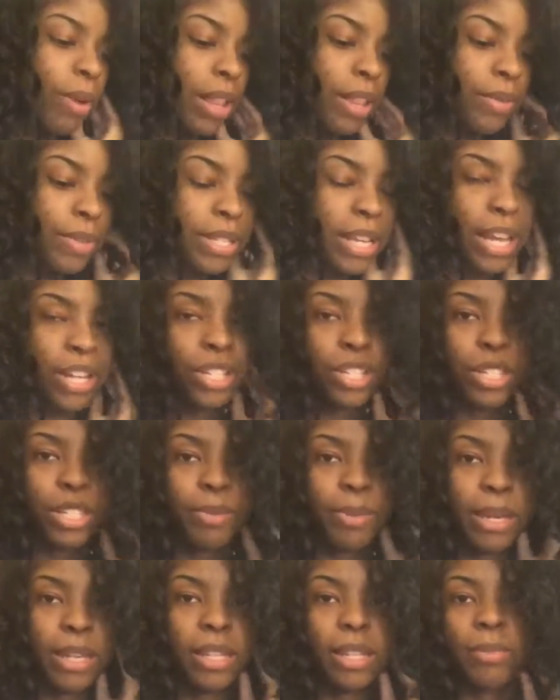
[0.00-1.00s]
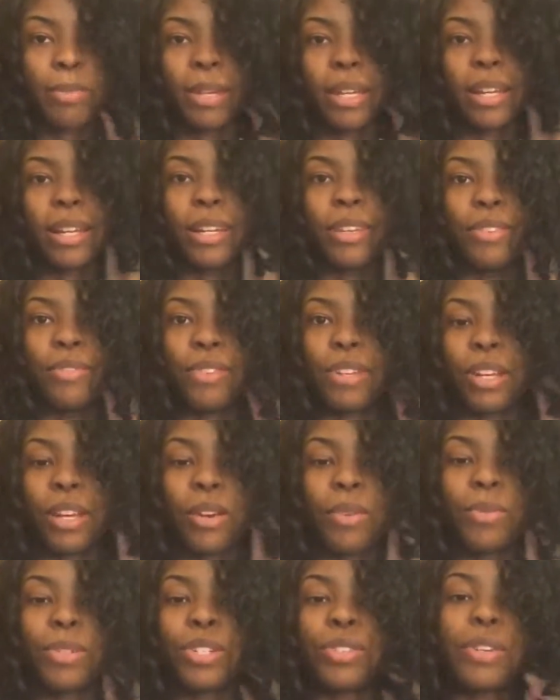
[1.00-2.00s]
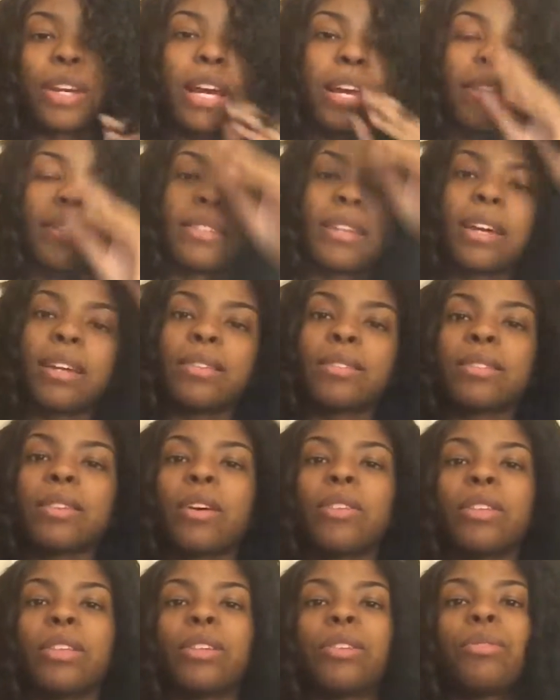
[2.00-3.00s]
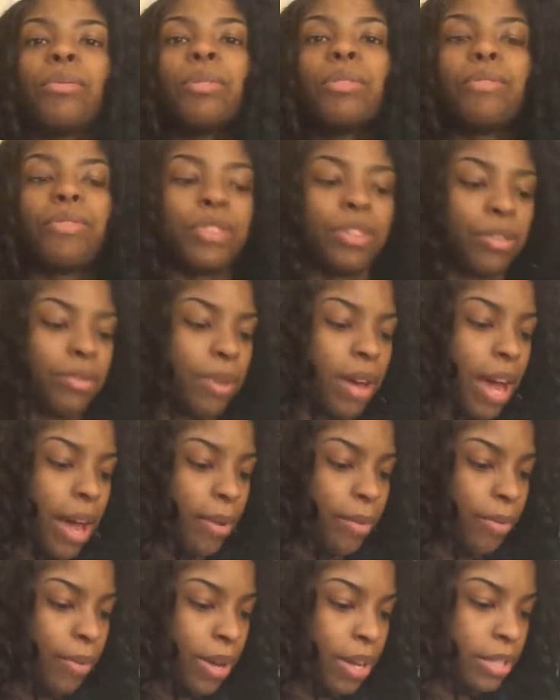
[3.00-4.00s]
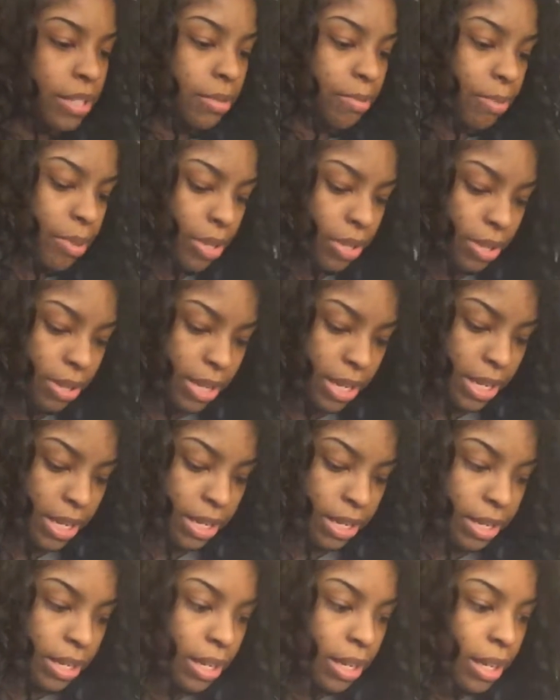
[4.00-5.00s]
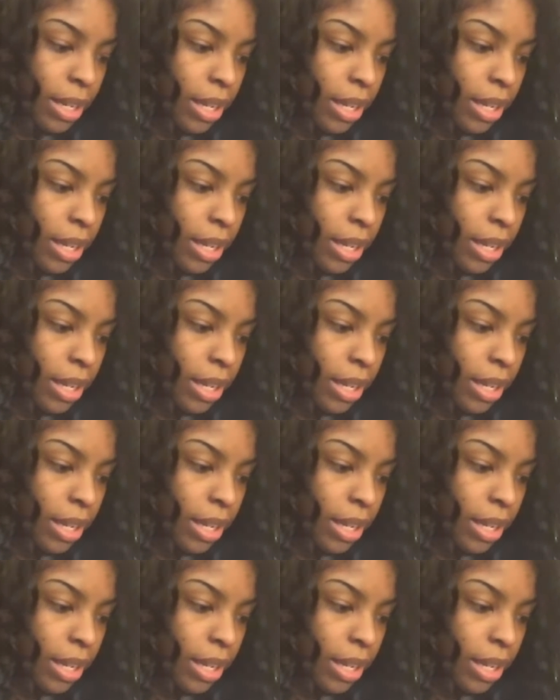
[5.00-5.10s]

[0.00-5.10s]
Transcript: While I was actually making the beginning of the video, which you guys kind of saw the little review, I was pulling